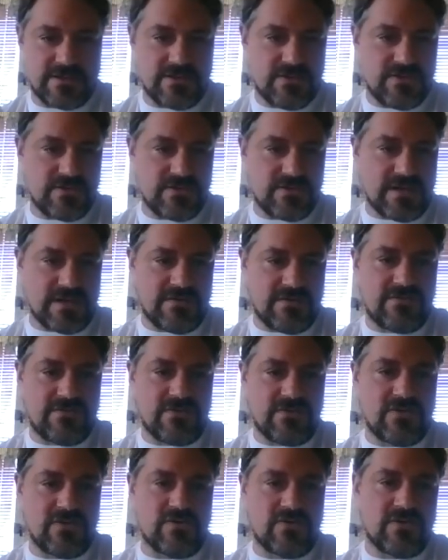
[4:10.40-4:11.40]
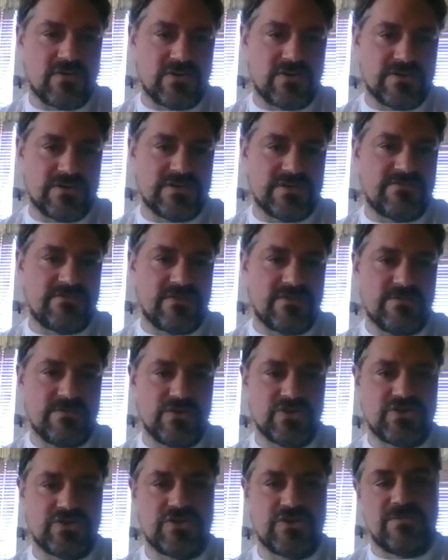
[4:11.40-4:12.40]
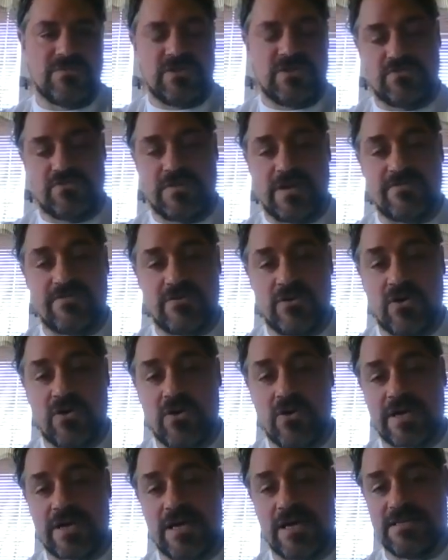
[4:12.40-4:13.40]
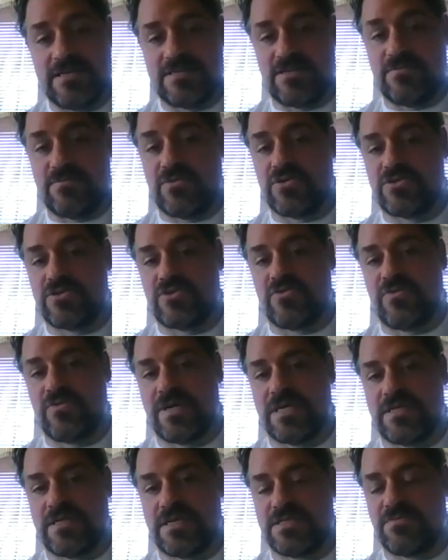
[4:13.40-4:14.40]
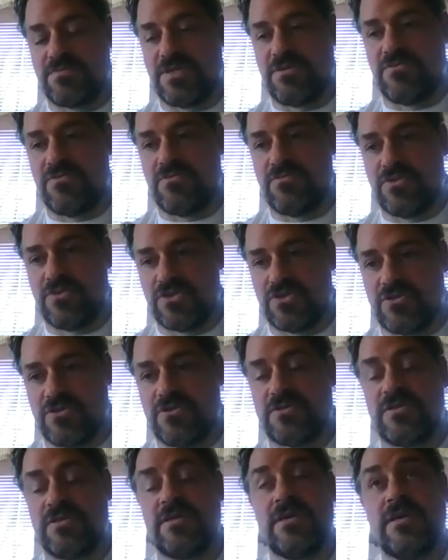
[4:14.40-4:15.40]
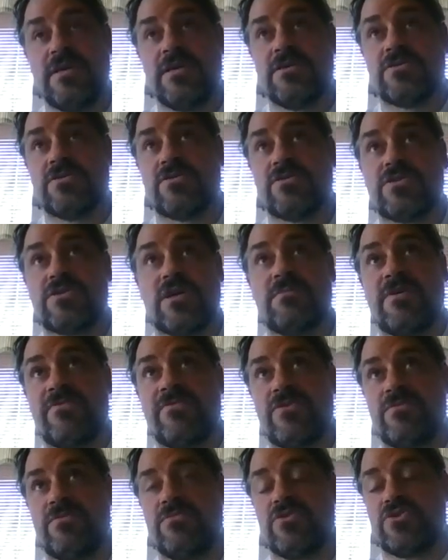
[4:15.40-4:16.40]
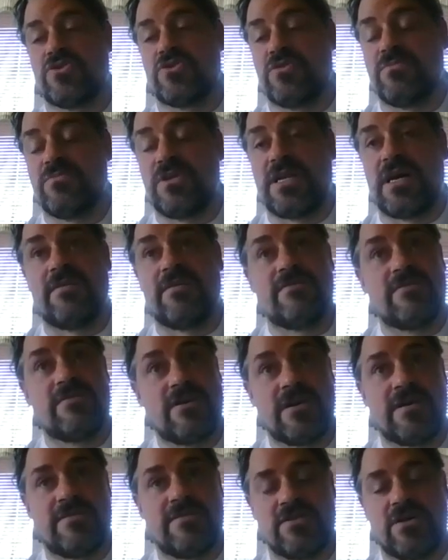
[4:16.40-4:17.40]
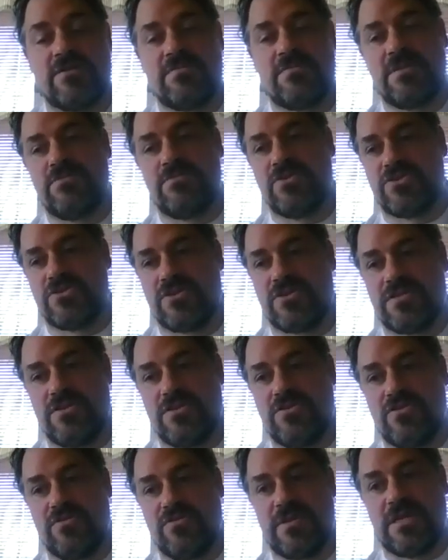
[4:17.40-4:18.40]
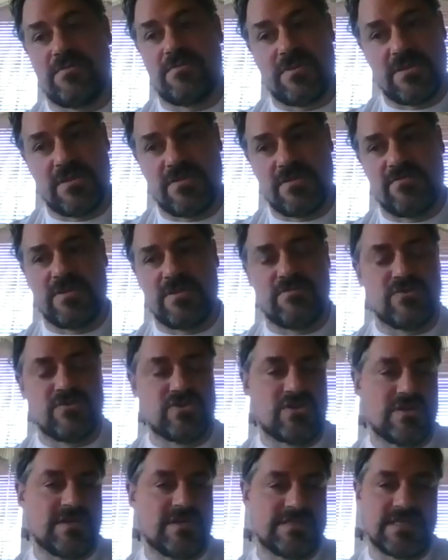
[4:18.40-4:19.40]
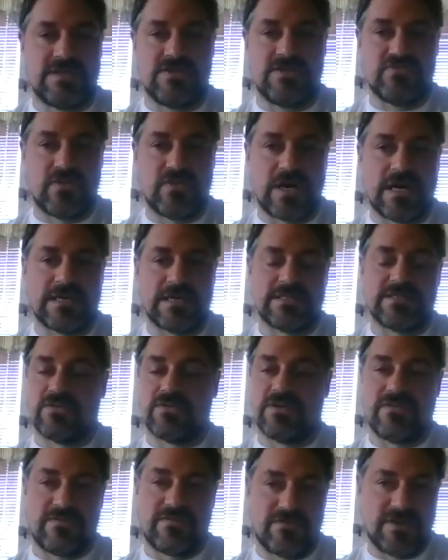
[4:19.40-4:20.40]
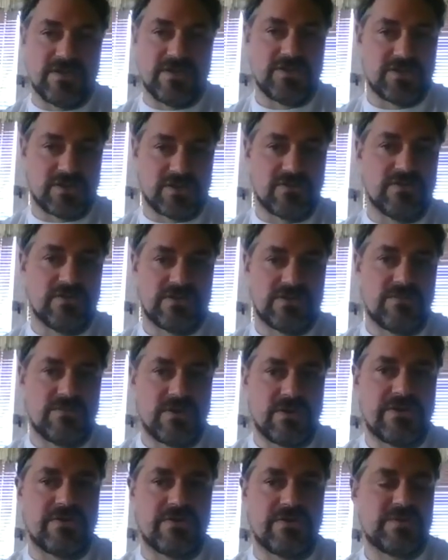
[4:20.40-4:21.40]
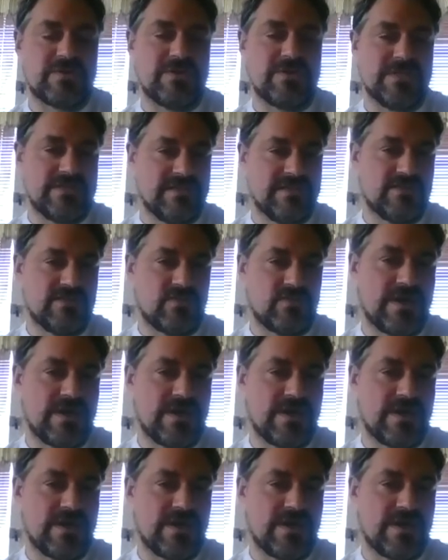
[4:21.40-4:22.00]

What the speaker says: You can follow a different measurement. We have the organism also where it has been measured. So some of the measurements have not been measured in human, but they've been measured, let's say, in rat or in fish or in some other species.